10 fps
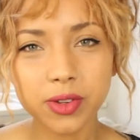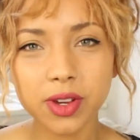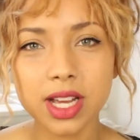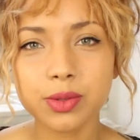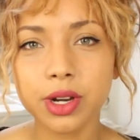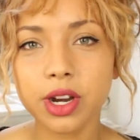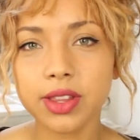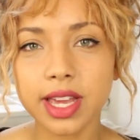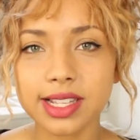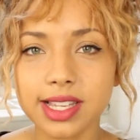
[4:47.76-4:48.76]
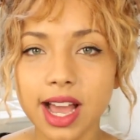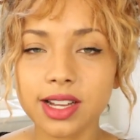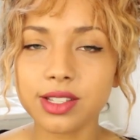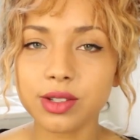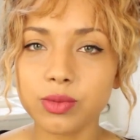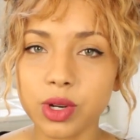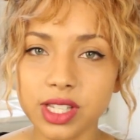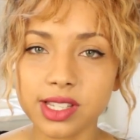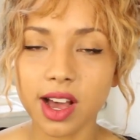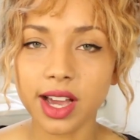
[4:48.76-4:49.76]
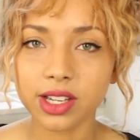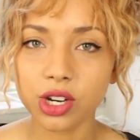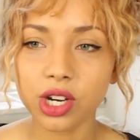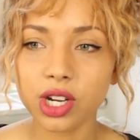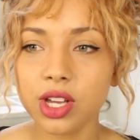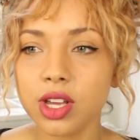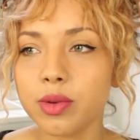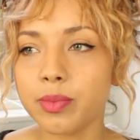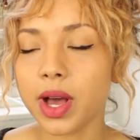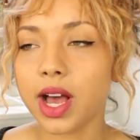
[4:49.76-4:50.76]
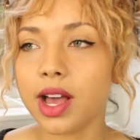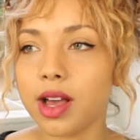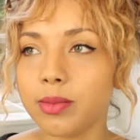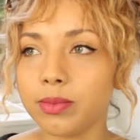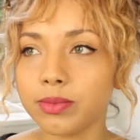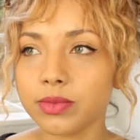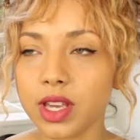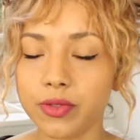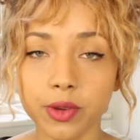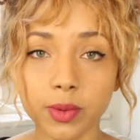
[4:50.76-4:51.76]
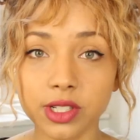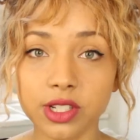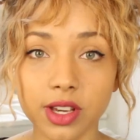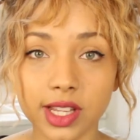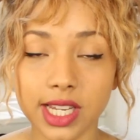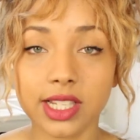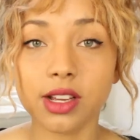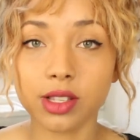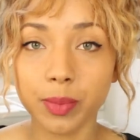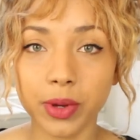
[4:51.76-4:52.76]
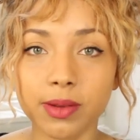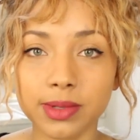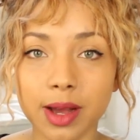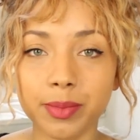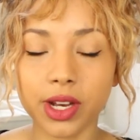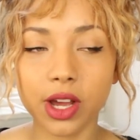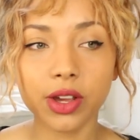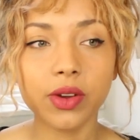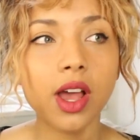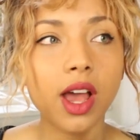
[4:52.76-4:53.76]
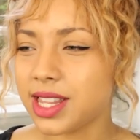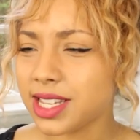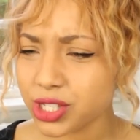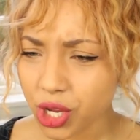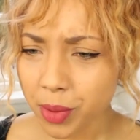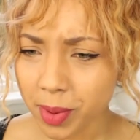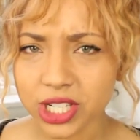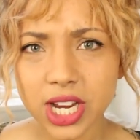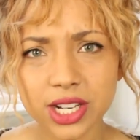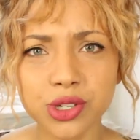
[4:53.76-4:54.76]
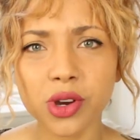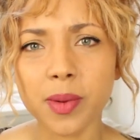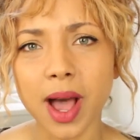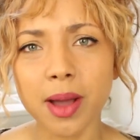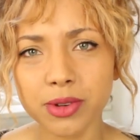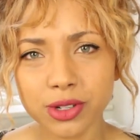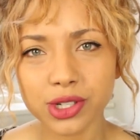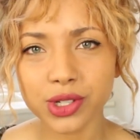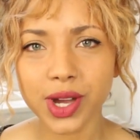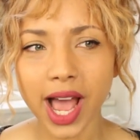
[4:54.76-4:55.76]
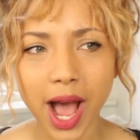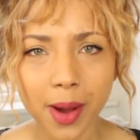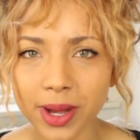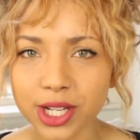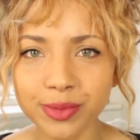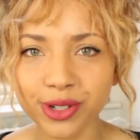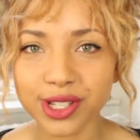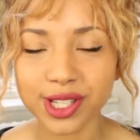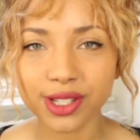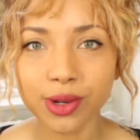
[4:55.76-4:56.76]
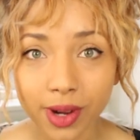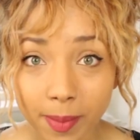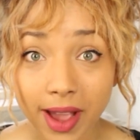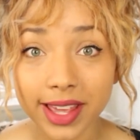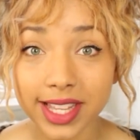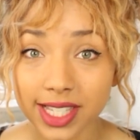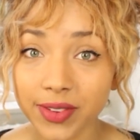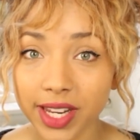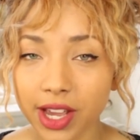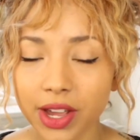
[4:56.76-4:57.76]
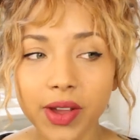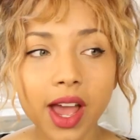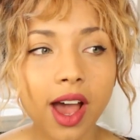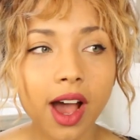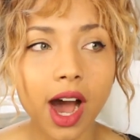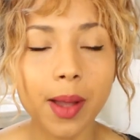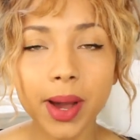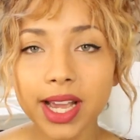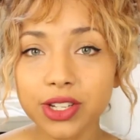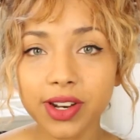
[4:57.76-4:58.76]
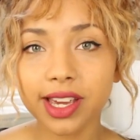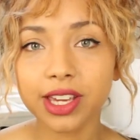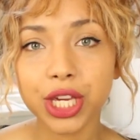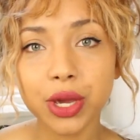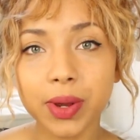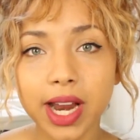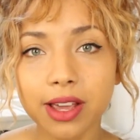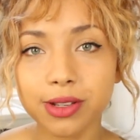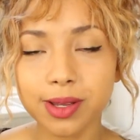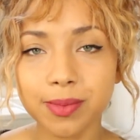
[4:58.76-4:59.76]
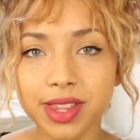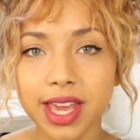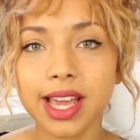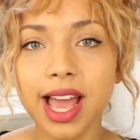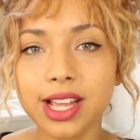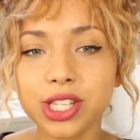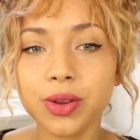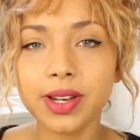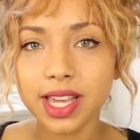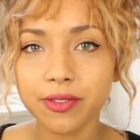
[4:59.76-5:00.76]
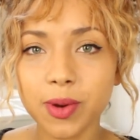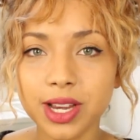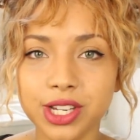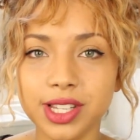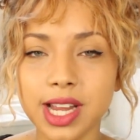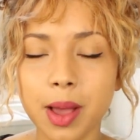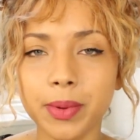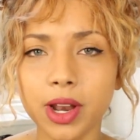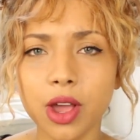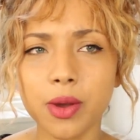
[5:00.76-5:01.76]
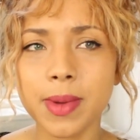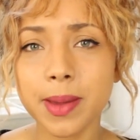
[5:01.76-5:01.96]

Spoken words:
you guys want to know the exact ones that I got, But if you want to know the details, I'll put them down below. There's so much I can talk about. I'm not sure how much more to talk about in this video. I might do like a Q&A or something. So leave questions down below and